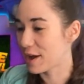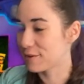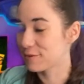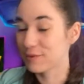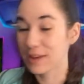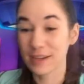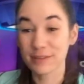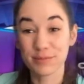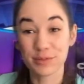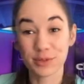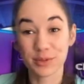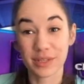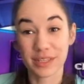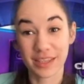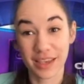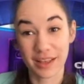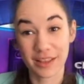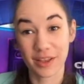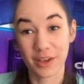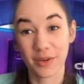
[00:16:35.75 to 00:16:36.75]
red, blue, and
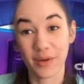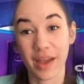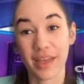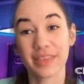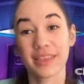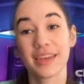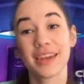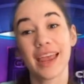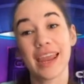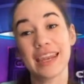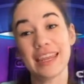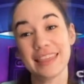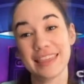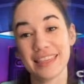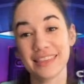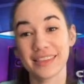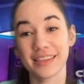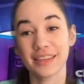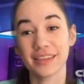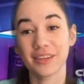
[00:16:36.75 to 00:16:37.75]
yellow, and then
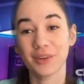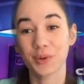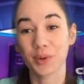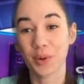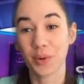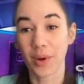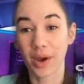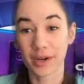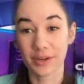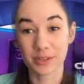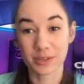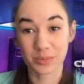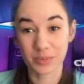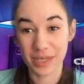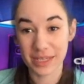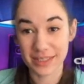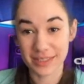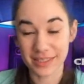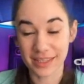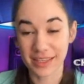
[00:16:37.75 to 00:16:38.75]
anything that requires
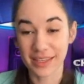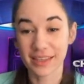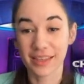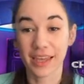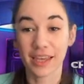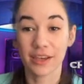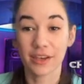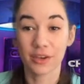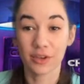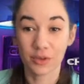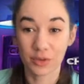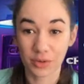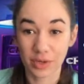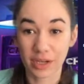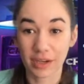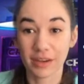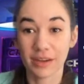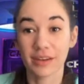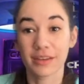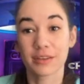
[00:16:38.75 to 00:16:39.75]
mixing, like
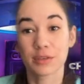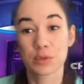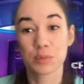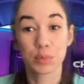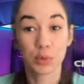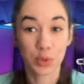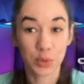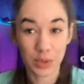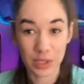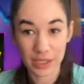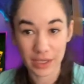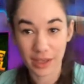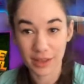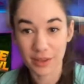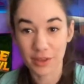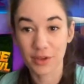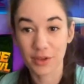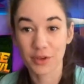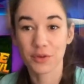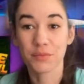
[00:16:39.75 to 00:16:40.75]
green is blue and
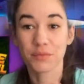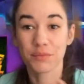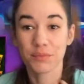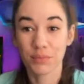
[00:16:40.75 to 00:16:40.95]
yellow,